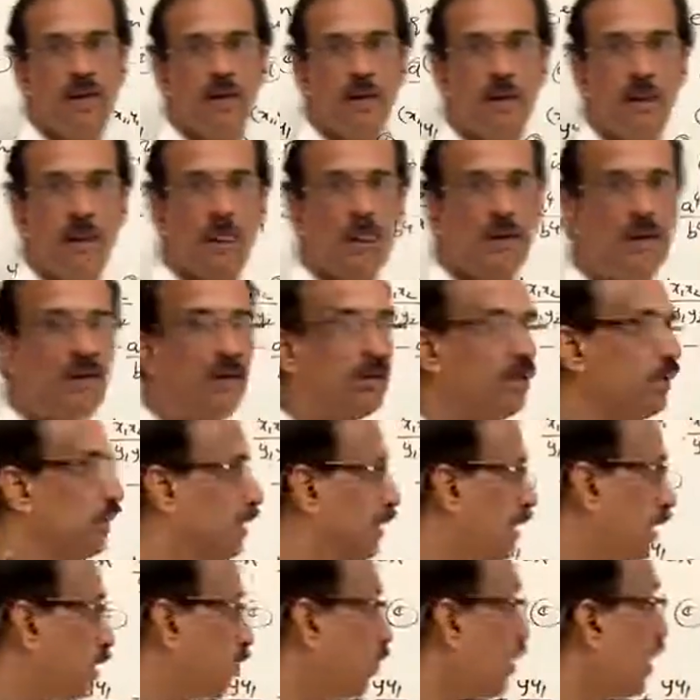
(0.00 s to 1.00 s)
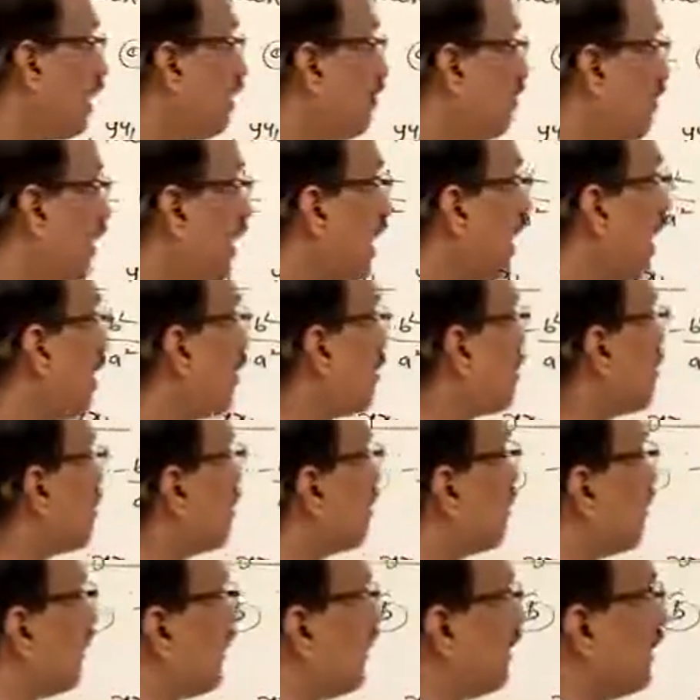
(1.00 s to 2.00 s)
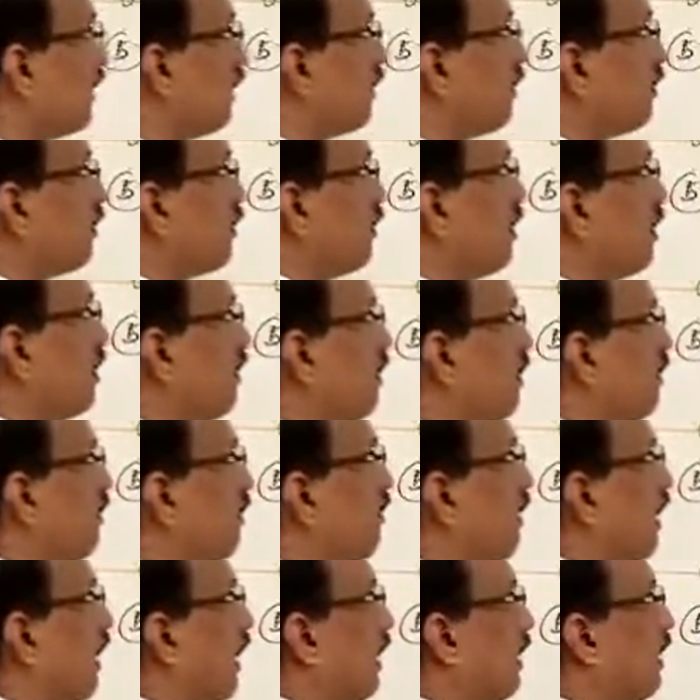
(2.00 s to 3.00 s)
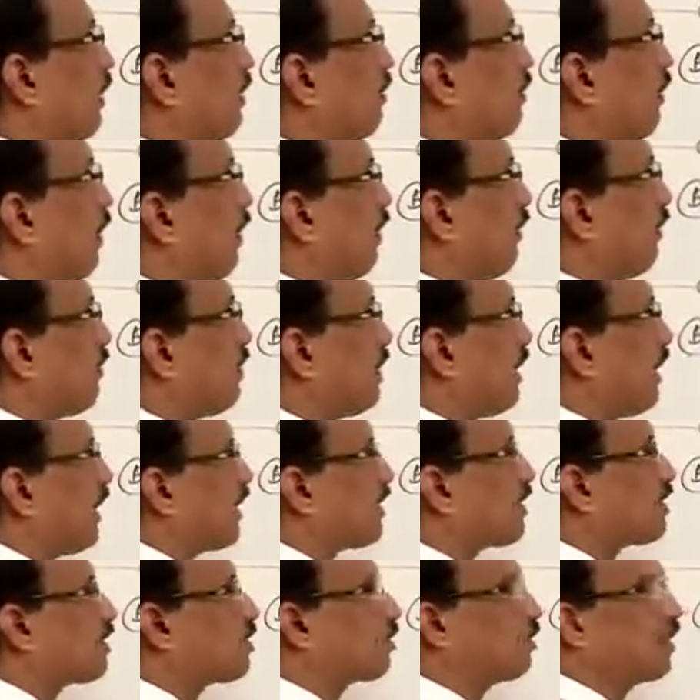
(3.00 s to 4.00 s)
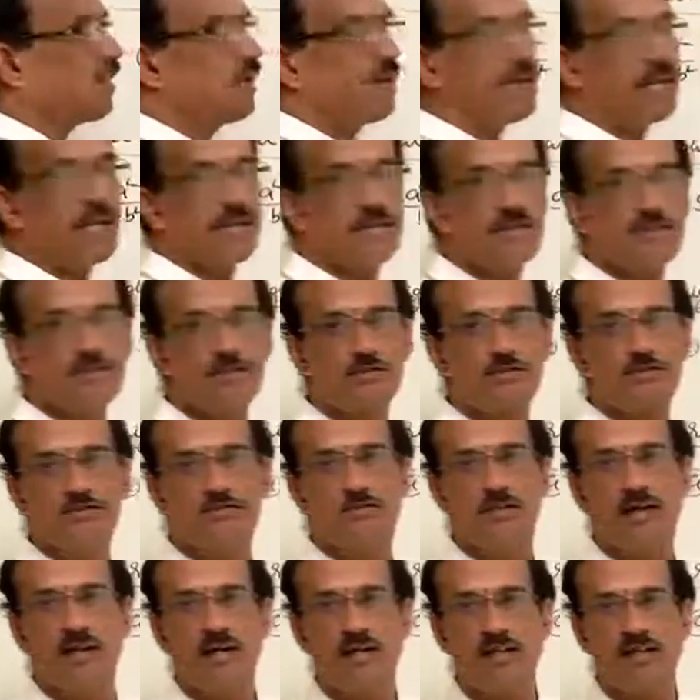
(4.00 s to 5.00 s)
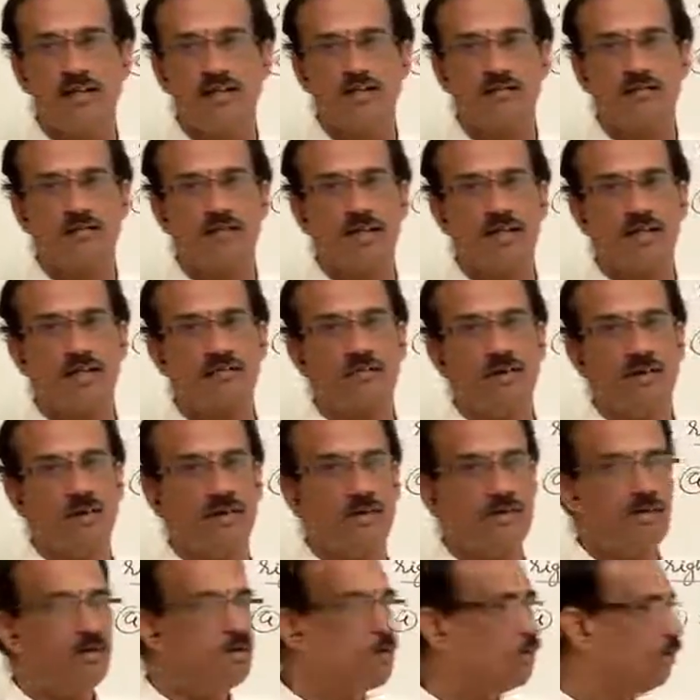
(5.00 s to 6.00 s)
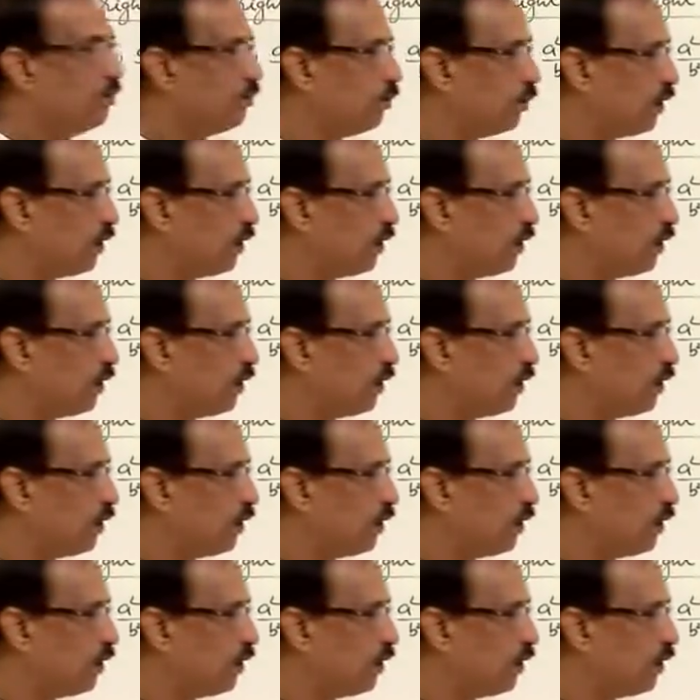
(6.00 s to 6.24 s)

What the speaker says: Now what we have to find out? The value of x1 x2 by y1 y2.